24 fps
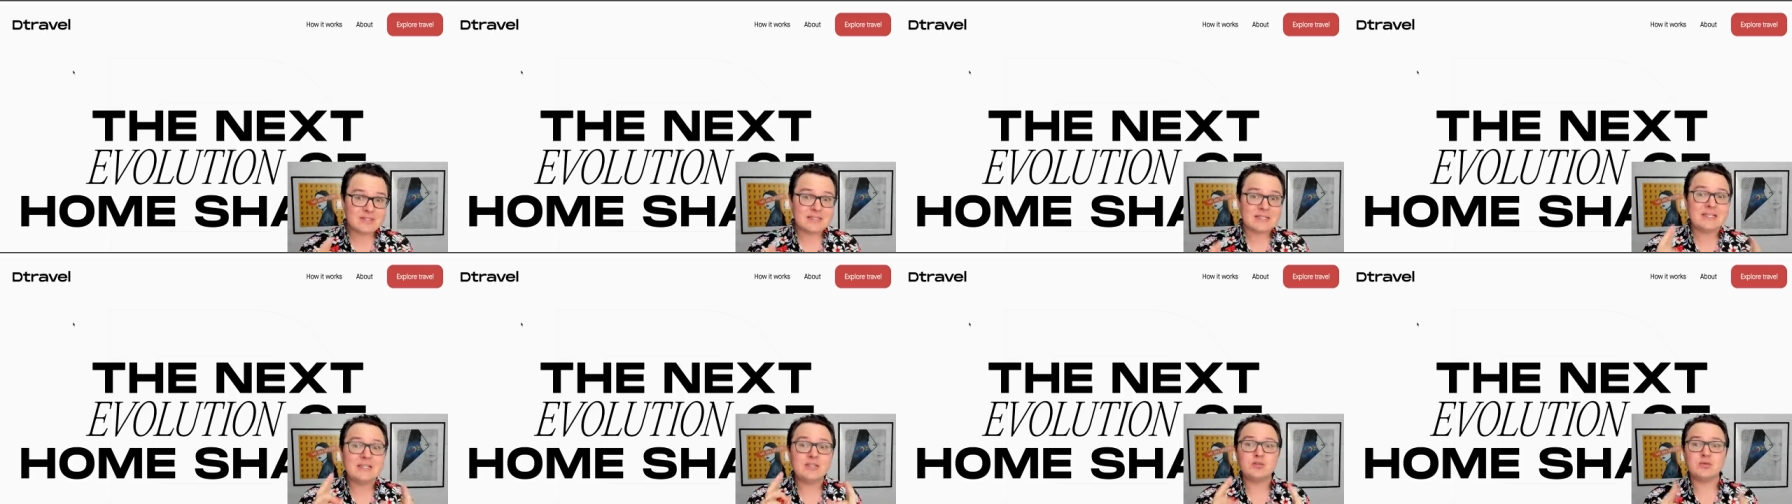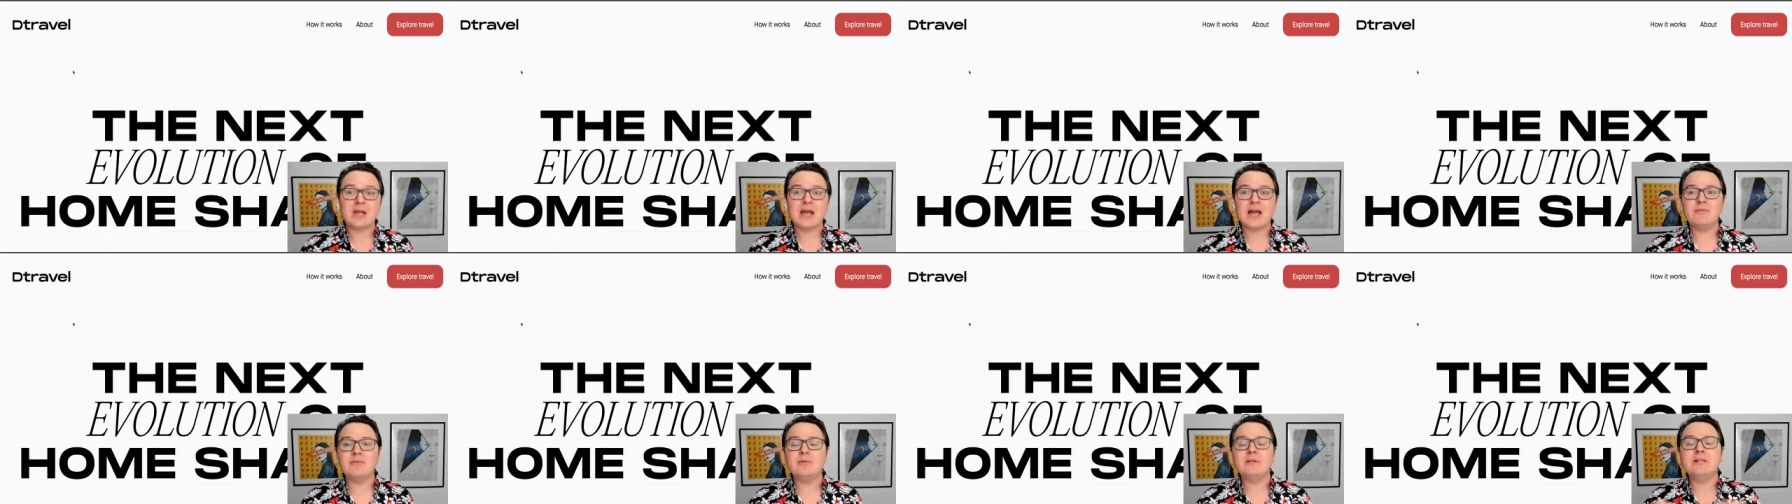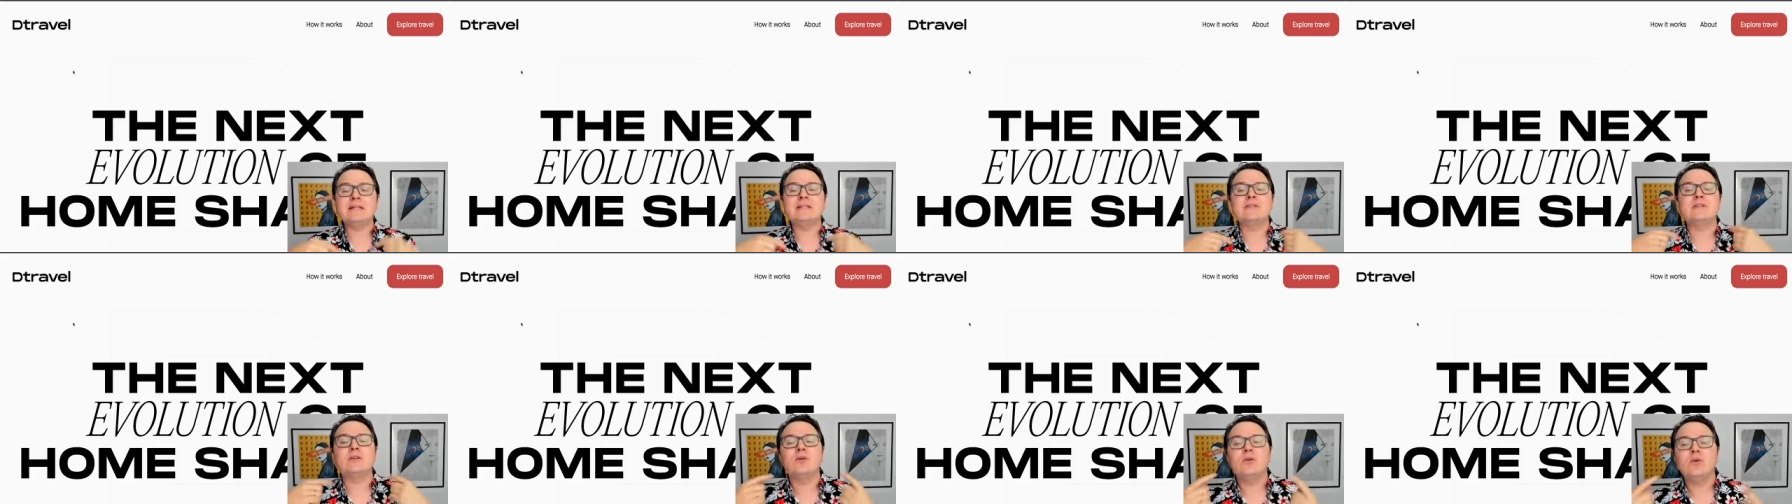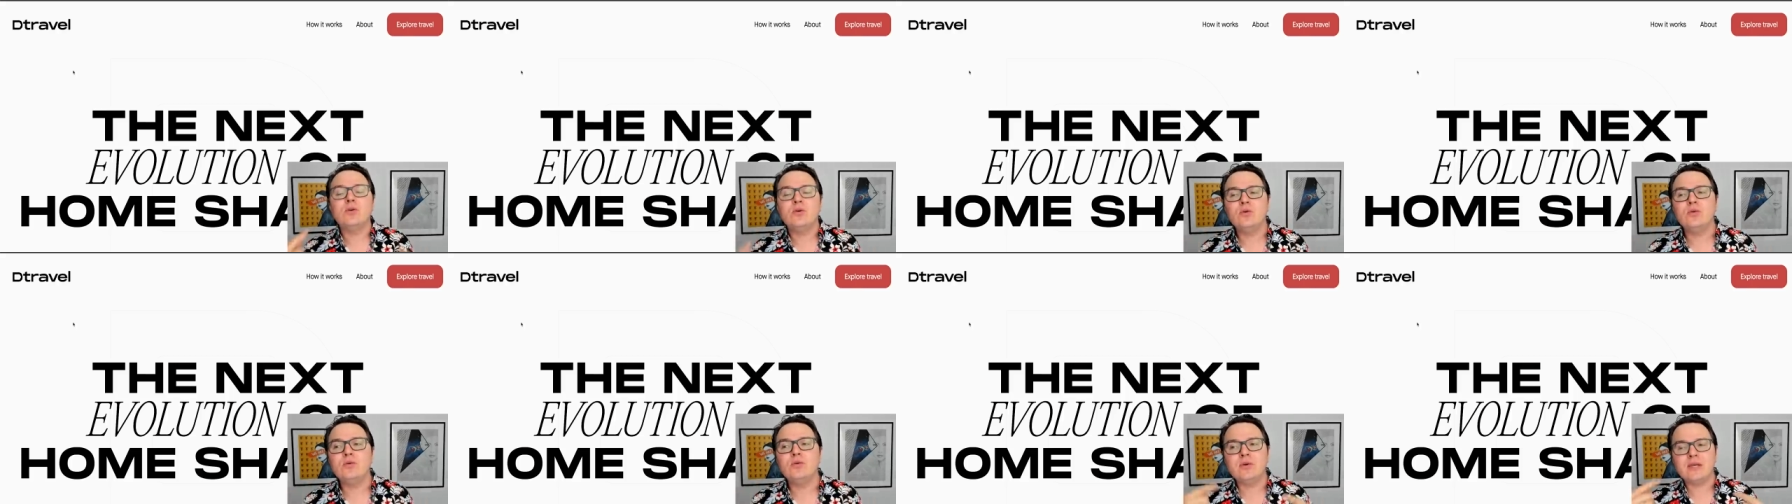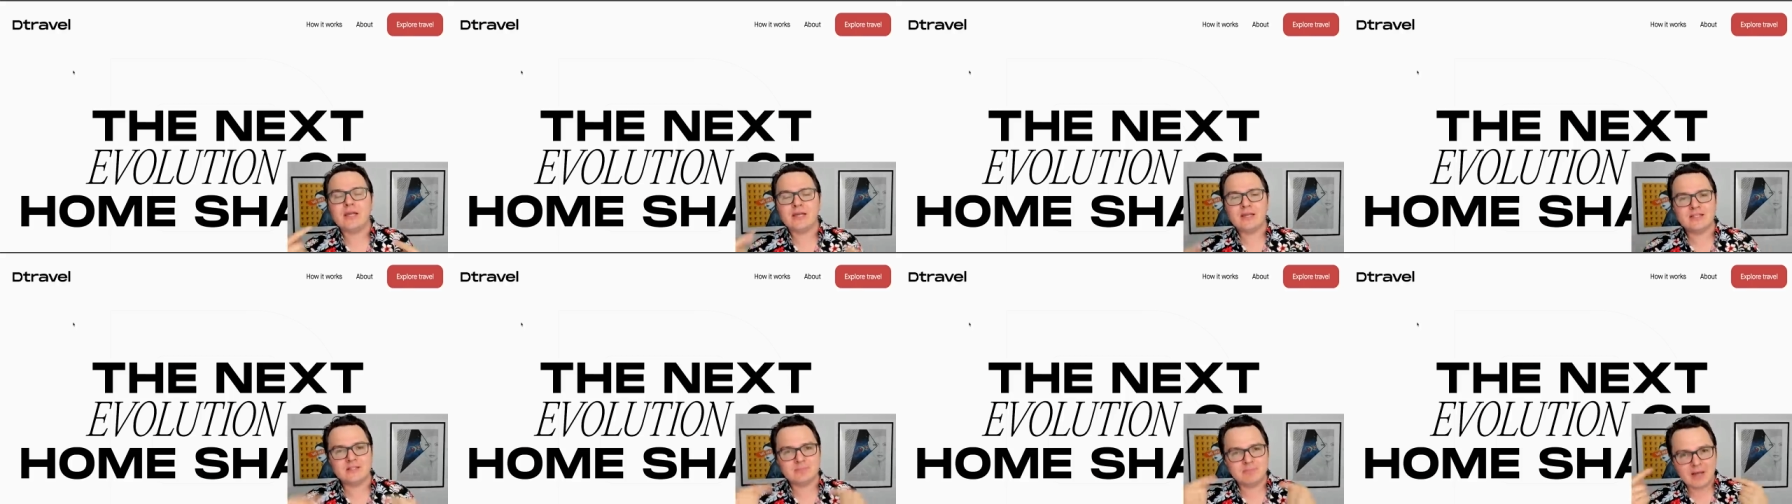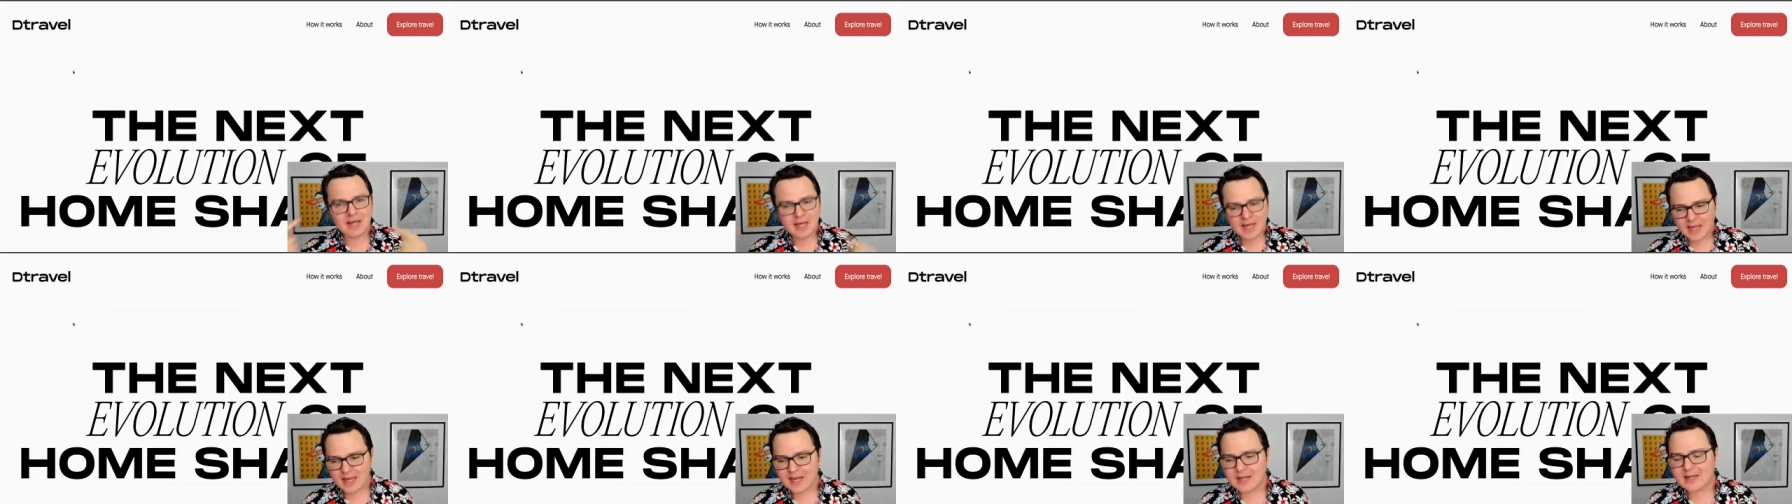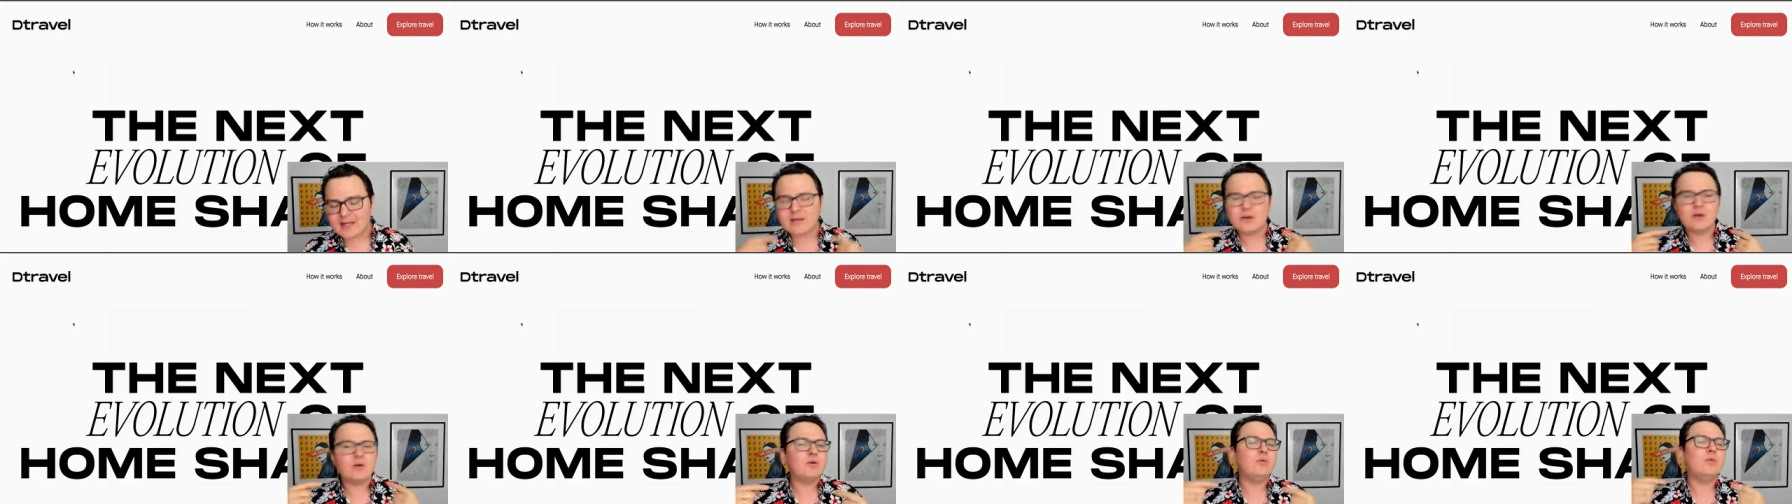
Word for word: DTravel is who is behind it,